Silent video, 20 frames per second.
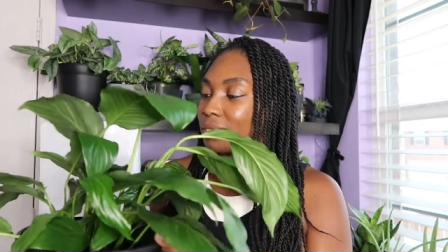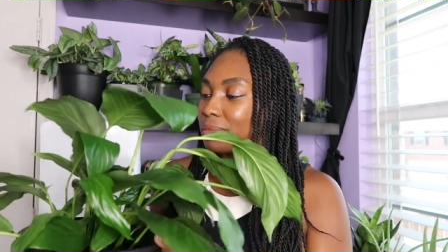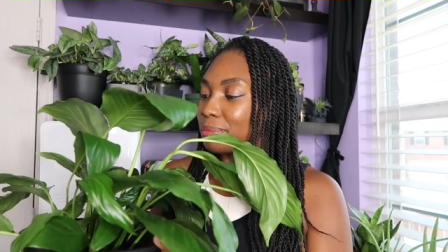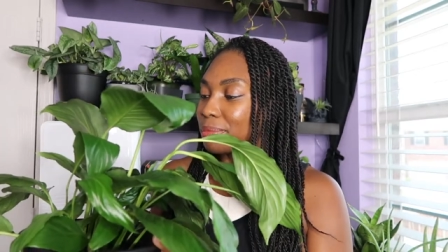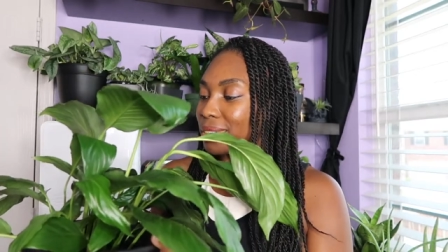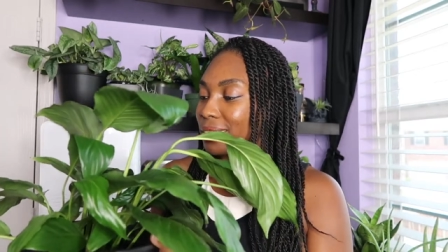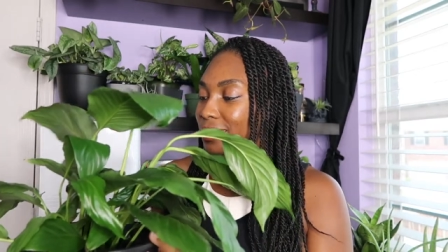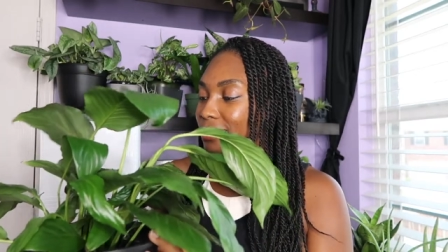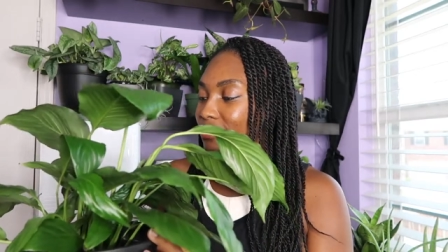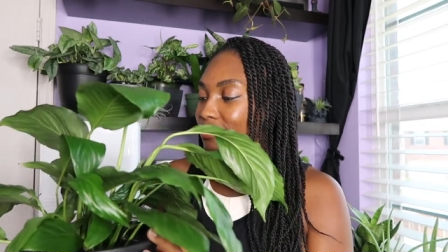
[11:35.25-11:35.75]

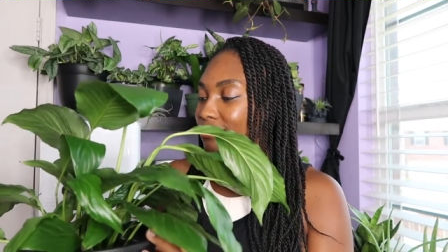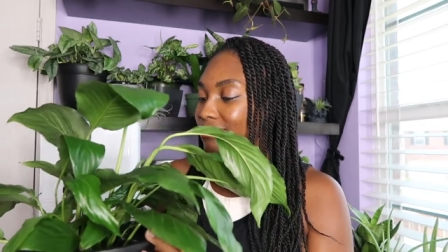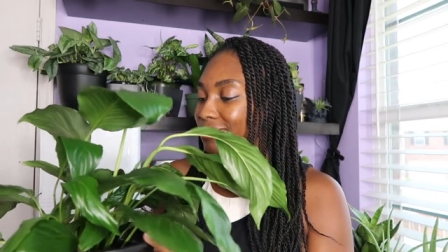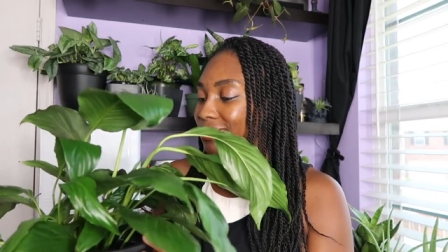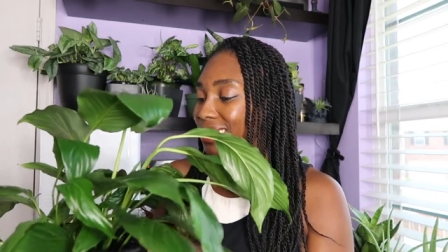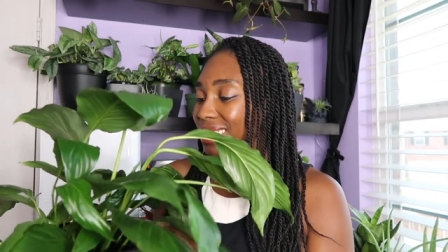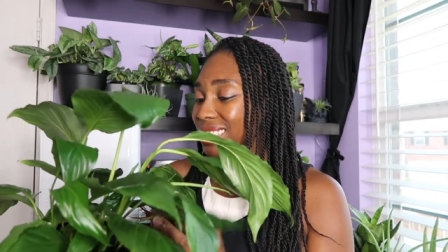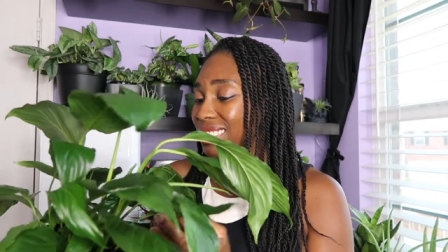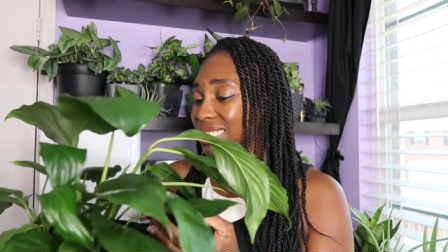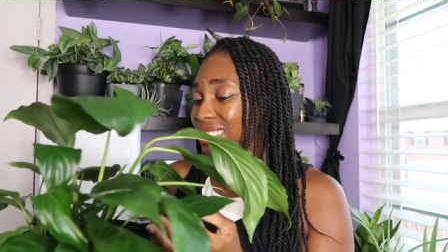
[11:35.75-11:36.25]
but
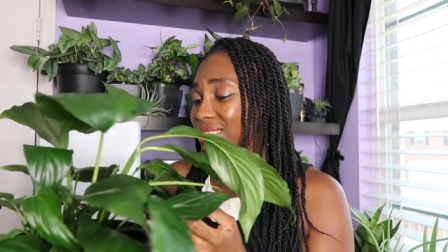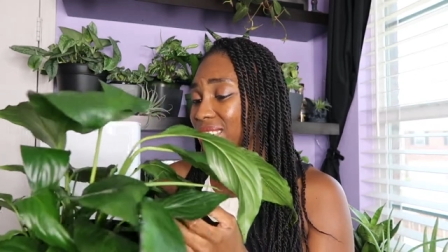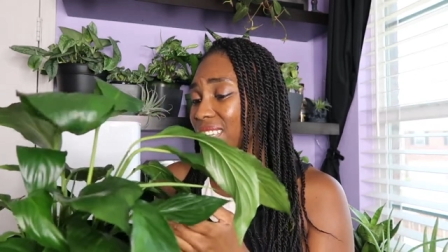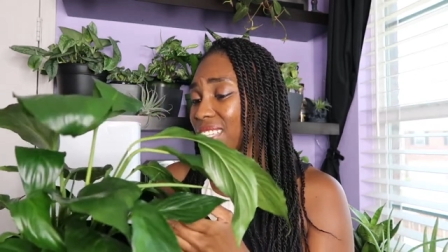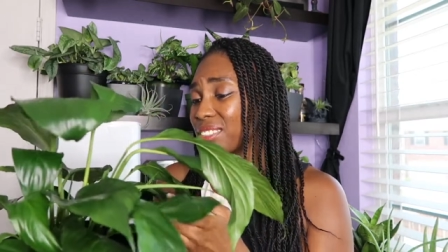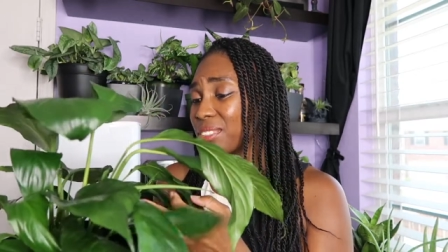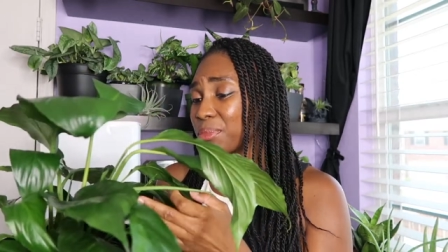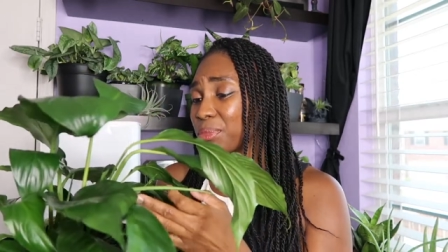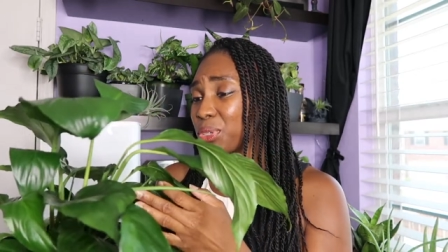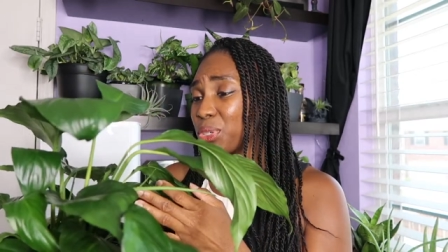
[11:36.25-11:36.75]
I still
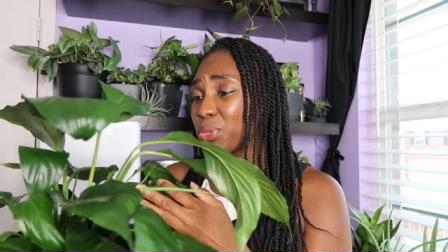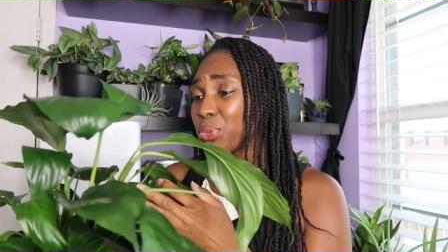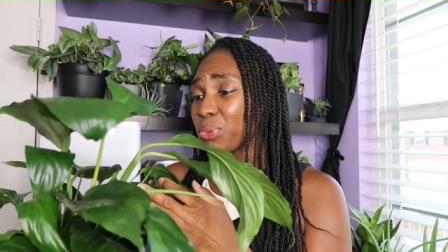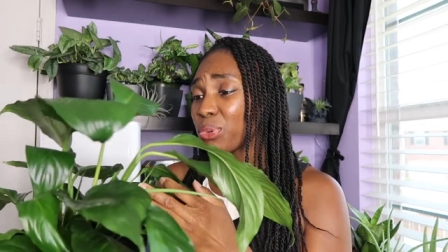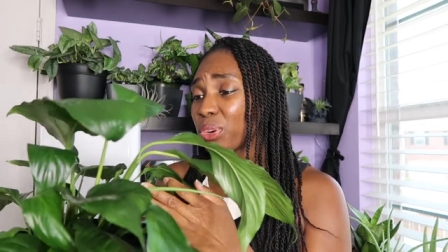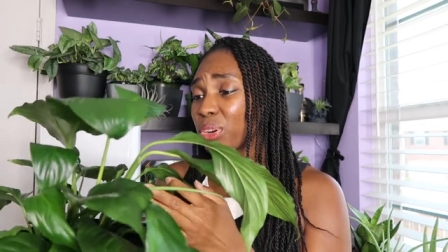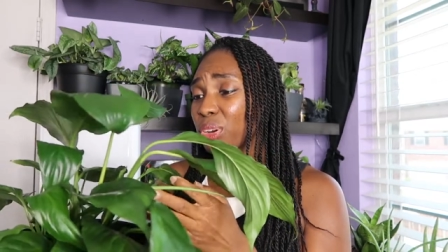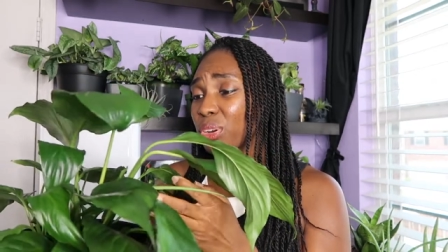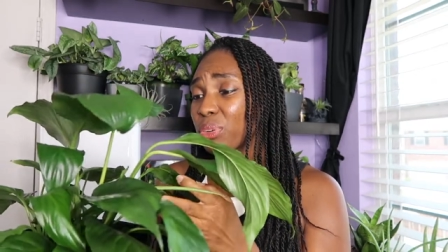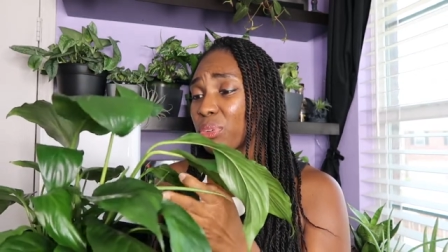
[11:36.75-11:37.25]
got some new
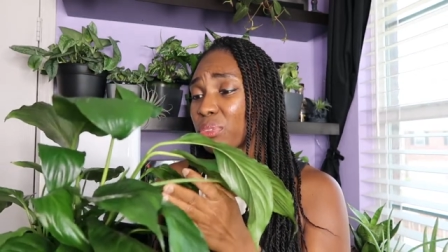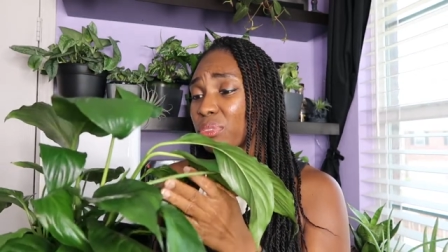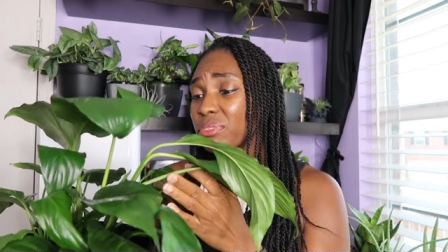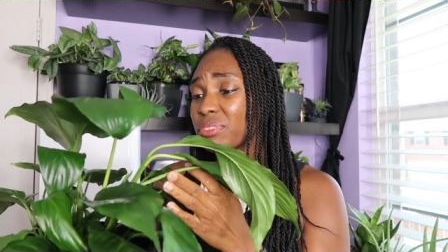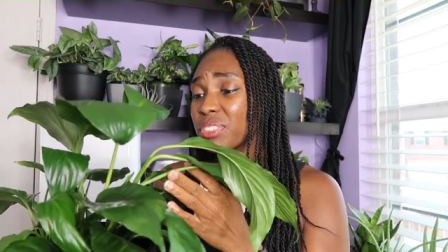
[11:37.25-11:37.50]
growth,